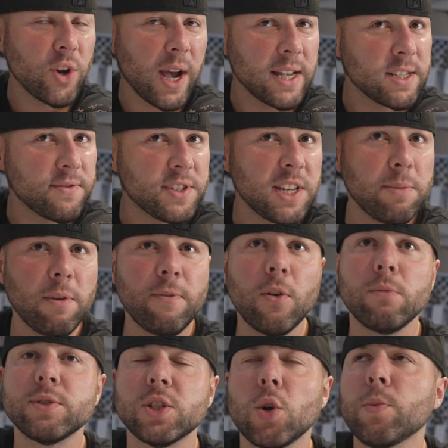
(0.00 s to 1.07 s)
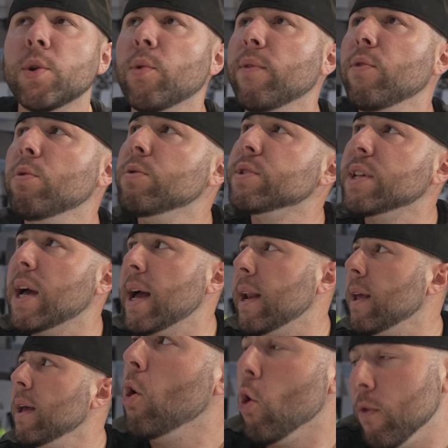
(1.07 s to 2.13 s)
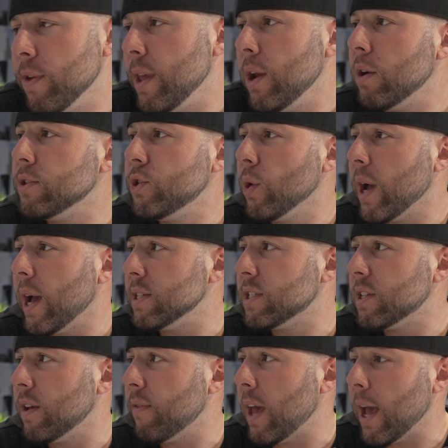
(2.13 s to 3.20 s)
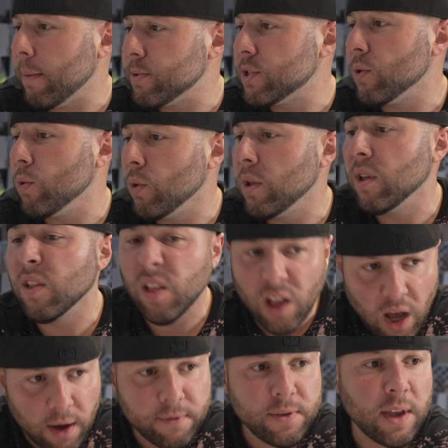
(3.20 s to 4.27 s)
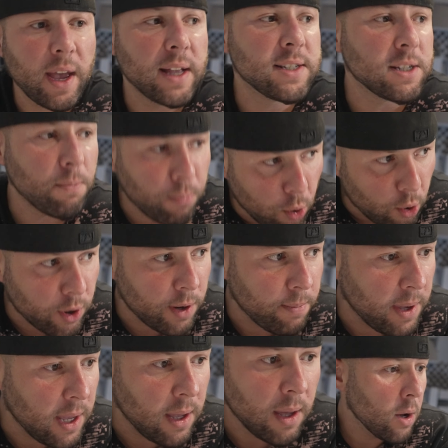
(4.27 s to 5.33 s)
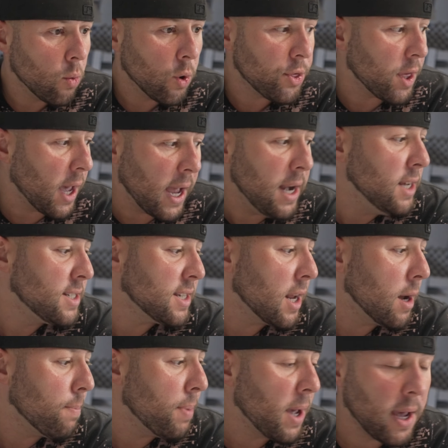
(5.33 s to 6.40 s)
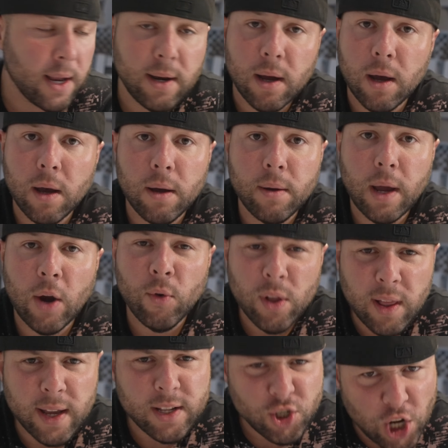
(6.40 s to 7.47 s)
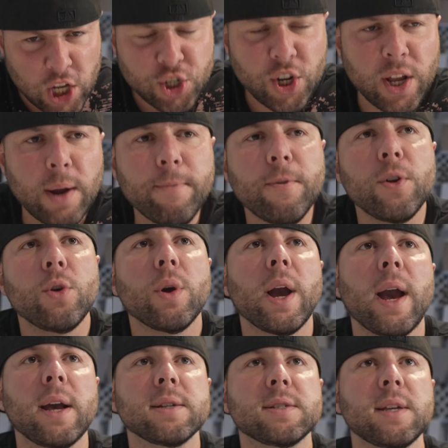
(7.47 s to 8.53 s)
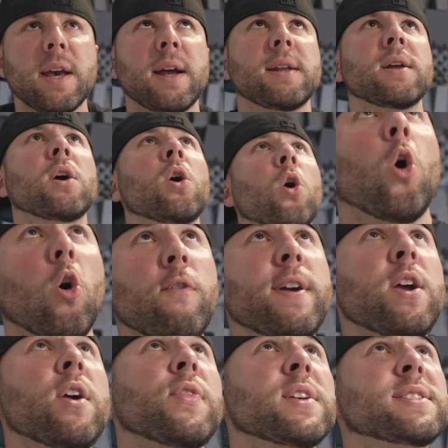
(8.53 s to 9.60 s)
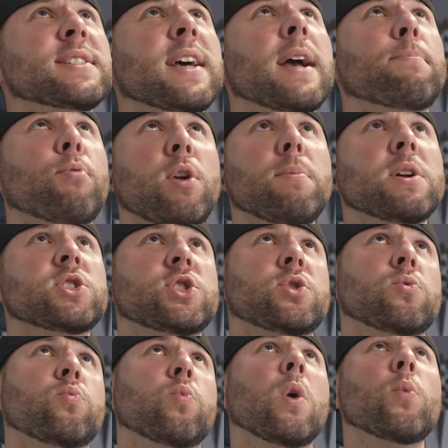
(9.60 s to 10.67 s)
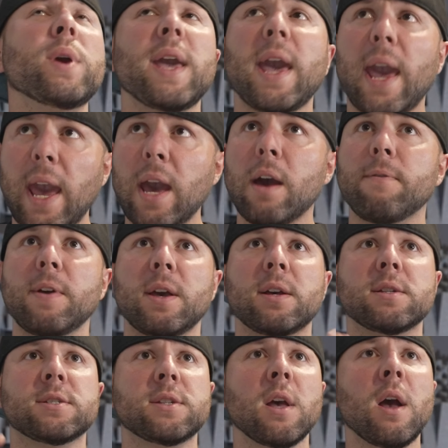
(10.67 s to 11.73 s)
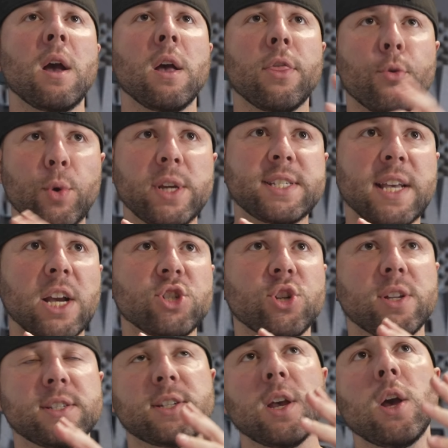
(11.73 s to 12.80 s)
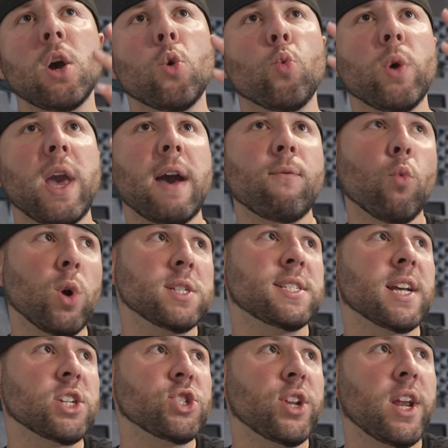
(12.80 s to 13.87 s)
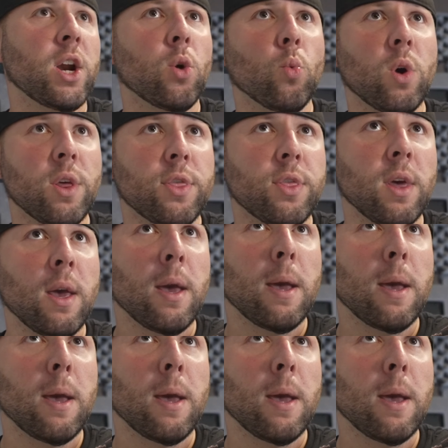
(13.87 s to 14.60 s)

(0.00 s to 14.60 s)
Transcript: you guys have seen me film so many reviews on. Over the years, you guys have absolutely loved and supported me with any setup, and I really like changing it up for you guys. And over here on this side, pretty much what we have is 3 sections. We have one section here with